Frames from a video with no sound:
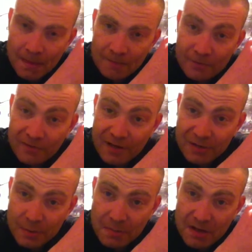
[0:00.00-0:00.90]
if you're
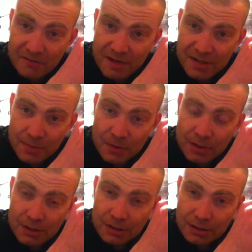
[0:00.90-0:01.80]
friends with me on Facebook.
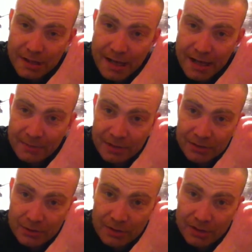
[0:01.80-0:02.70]
You
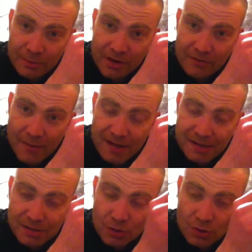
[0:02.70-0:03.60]
do it in a private
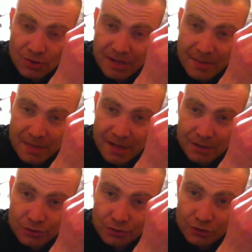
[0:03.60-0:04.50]
message. You just send me
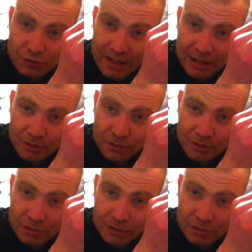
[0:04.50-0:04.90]
the tracking